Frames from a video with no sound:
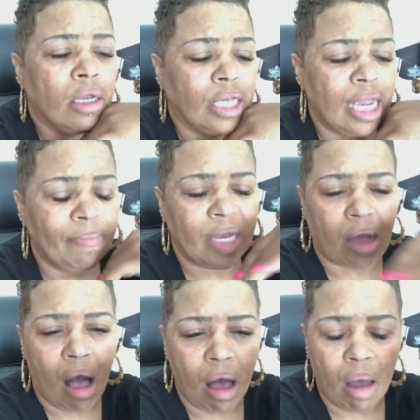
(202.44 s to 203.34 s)
keep me
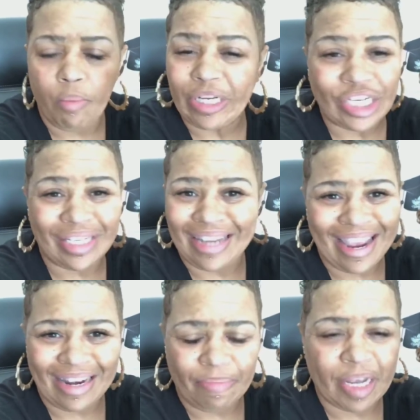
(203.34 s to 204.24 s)
calm, which it
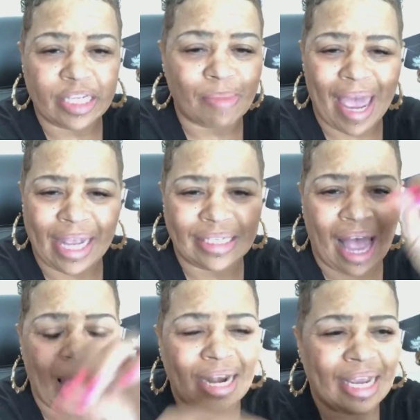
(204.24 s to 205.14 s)
didn't because my
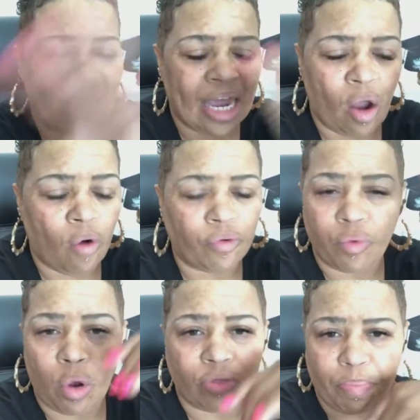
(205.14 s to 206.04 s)
anxiety had
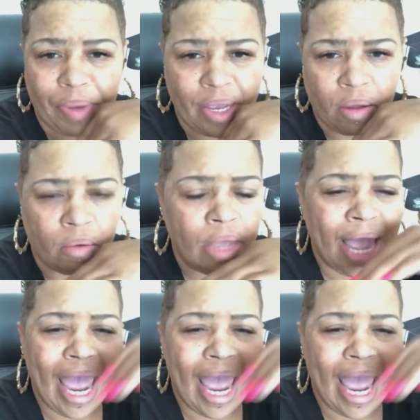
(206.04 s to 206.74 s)
overrode the pill.